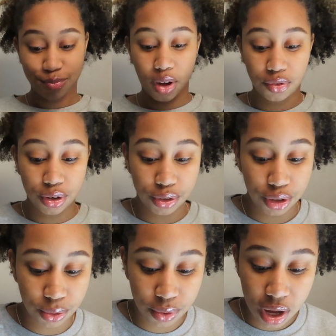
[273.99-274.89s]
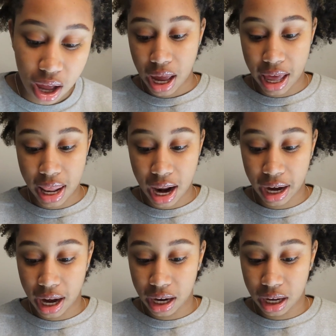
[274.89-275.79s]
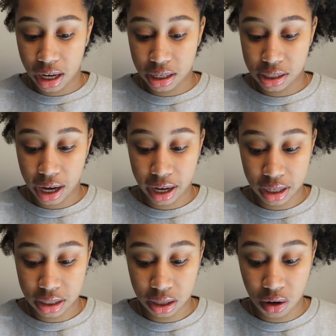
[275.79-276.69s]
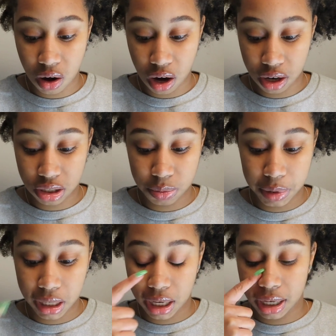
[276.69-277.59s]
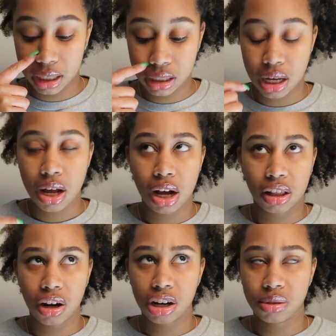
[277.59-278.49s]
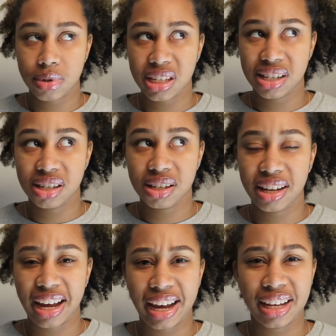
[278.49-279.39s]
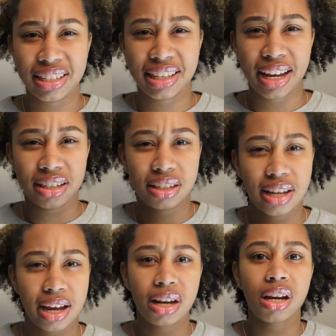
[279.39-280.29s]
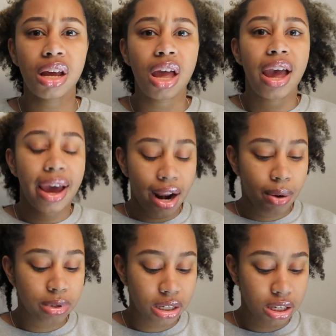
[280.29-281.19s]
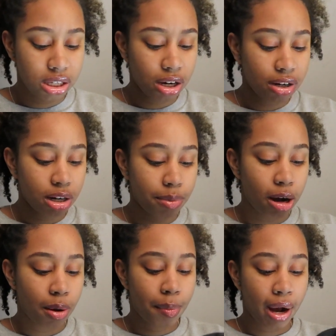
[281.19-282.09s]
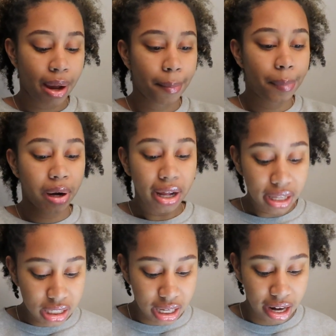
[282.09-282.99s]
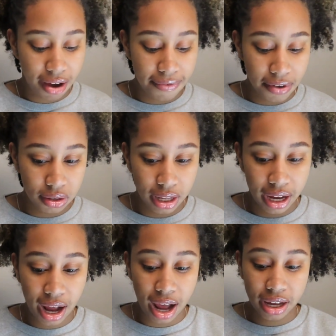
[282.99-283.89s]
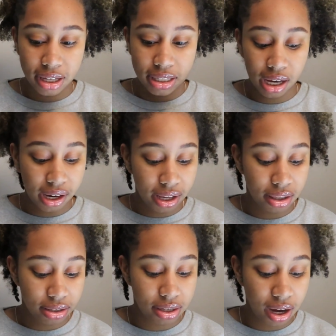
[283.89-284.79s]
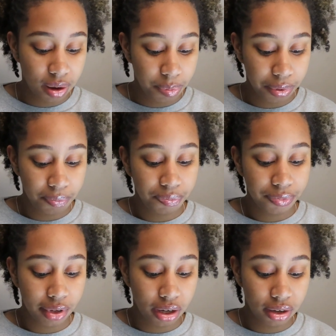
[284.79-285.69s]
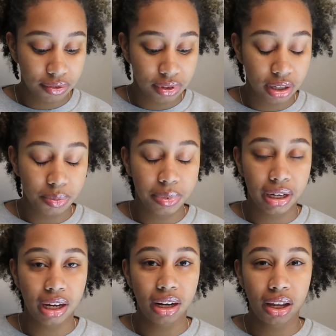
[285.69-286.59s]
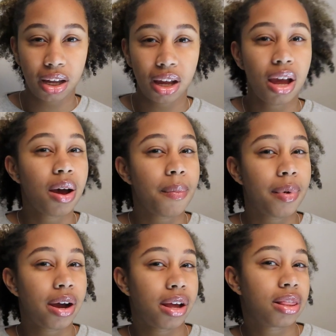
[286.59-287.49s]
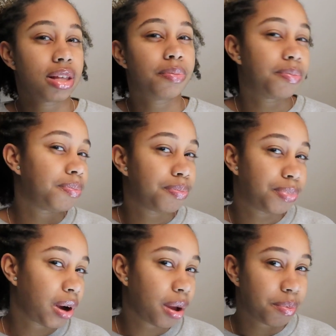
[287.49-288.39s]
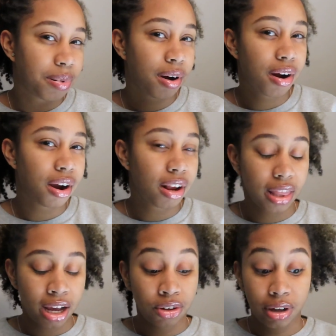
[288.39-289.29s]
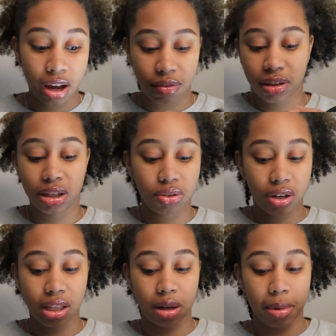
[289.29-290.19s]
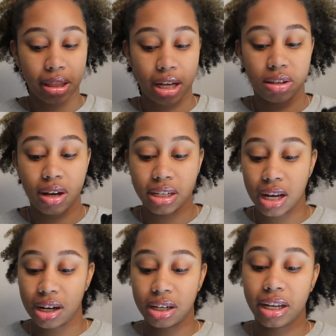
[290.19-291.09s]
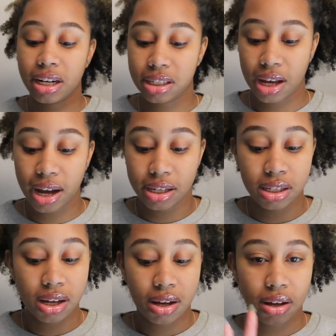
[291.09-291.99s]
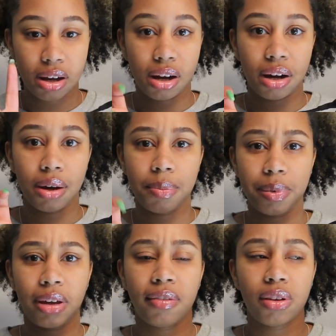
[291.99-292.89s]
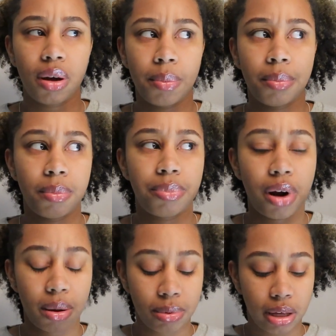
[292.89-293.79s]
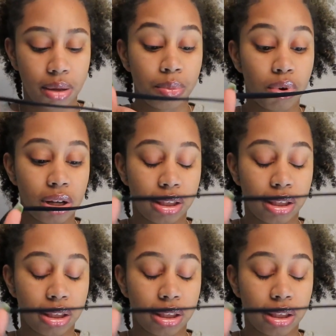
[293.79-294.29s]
real cute and I got it in a size large because a large was a 8 slash 10 and I was concerned about my butt and I felt like I can tighten the top of the bikini but the butt part like you can't really do anything about that so I decided to get a size up even though I'm probably more